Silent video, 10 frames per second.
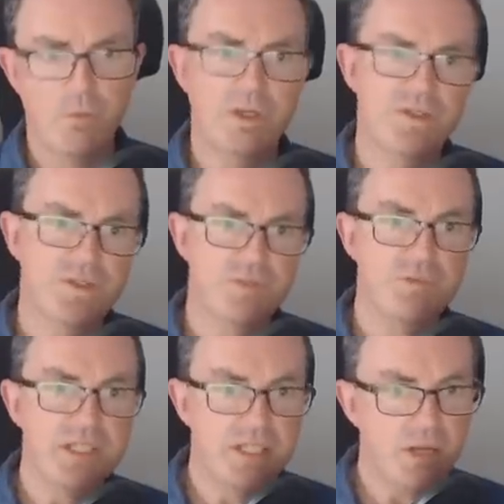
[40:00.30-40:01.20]
Where does
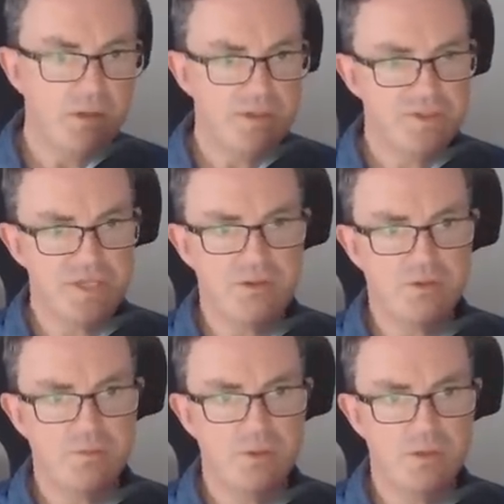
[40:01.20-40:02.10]
3 go in the
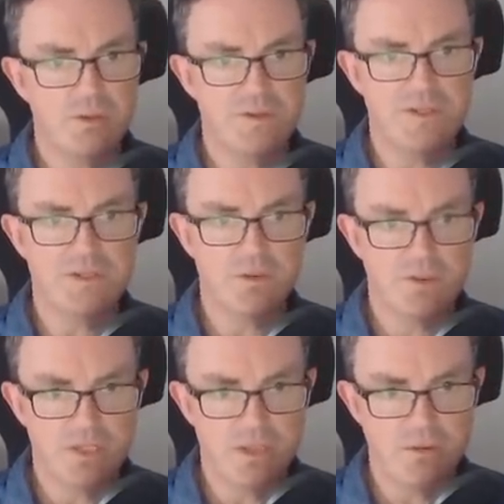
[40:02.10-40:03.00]
central box? It's
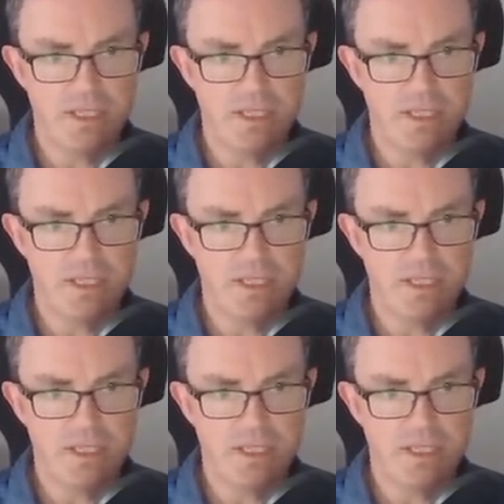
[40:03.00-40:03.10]
got to go